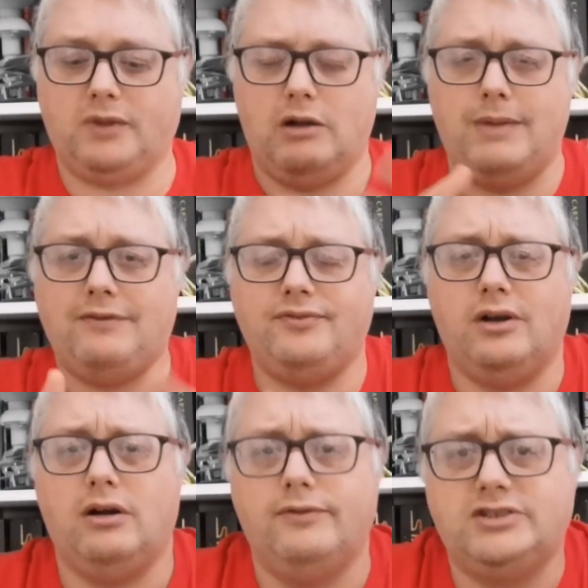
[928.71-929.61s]
I'm
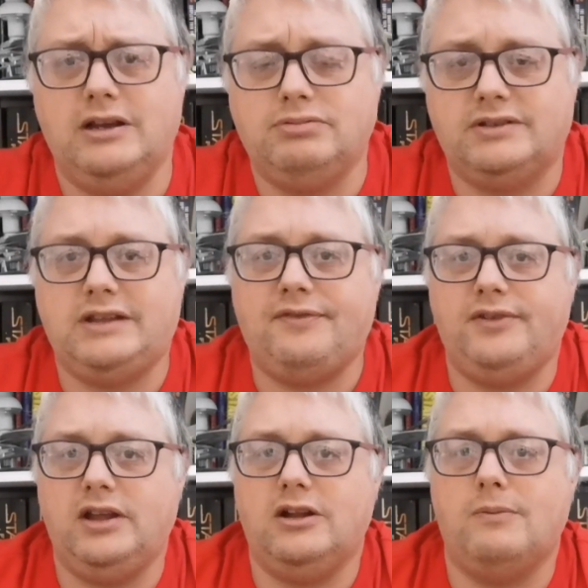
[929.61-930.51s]

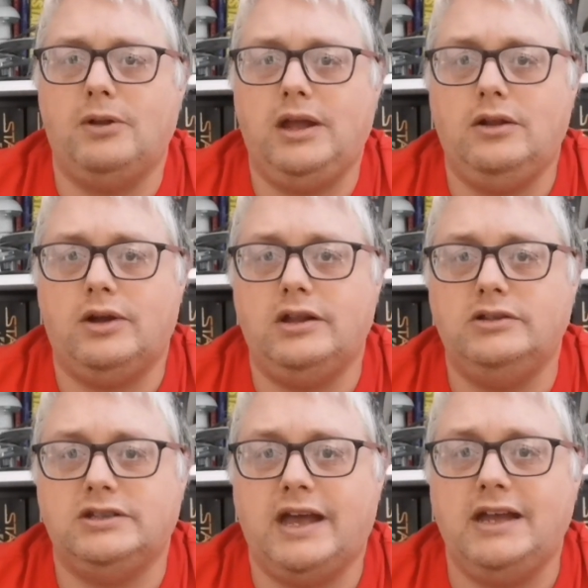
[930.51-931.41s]
definitely going to be looking
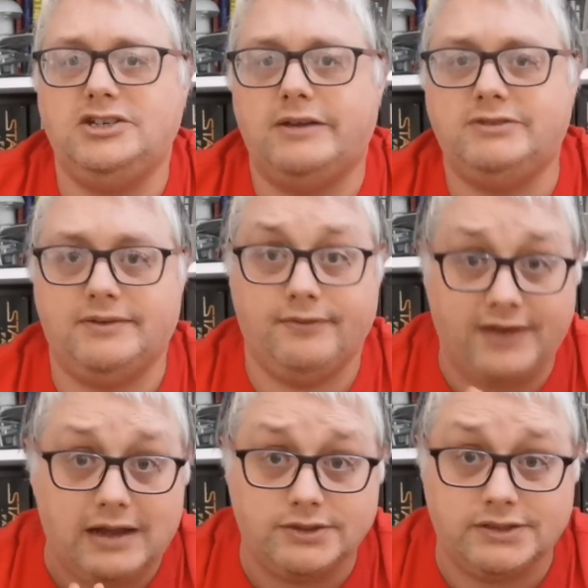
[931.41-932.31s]
into the
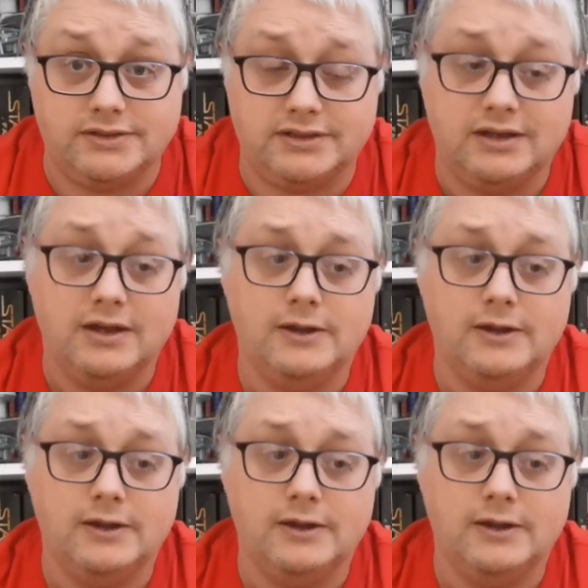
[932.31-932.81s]
HM7000